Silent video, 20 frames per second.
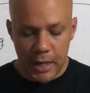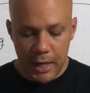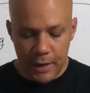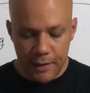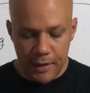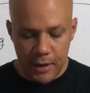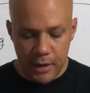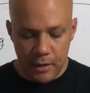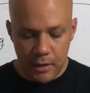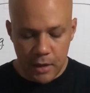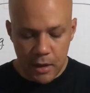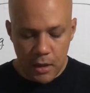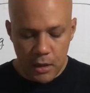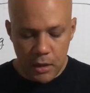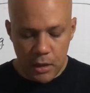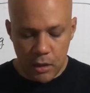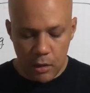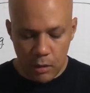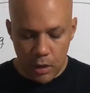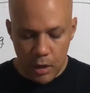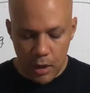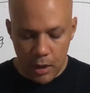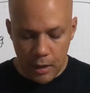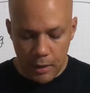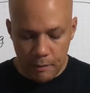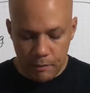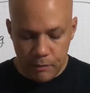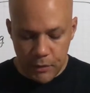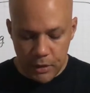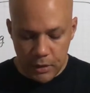And then,
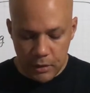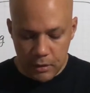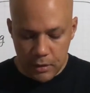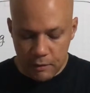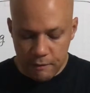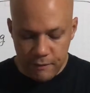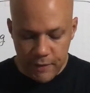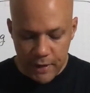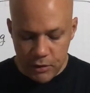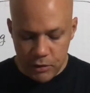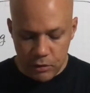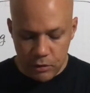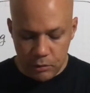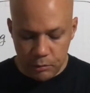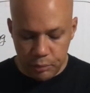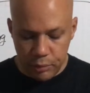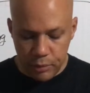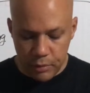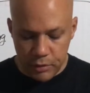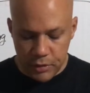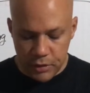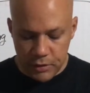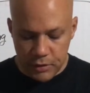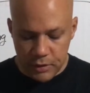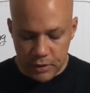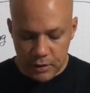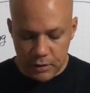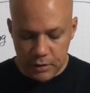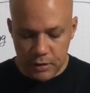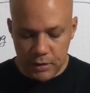the conventional
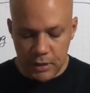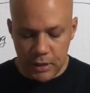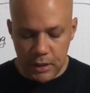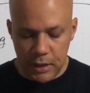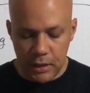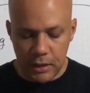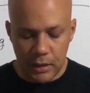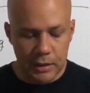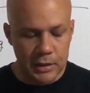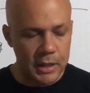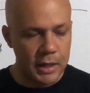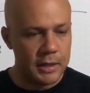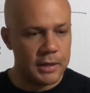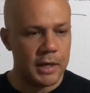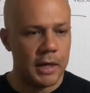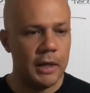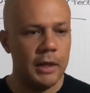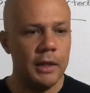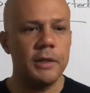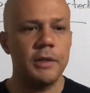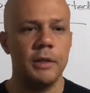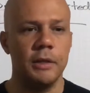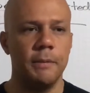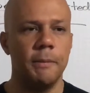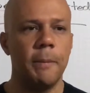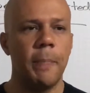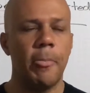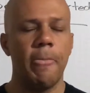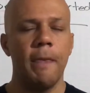approaches to say, listen,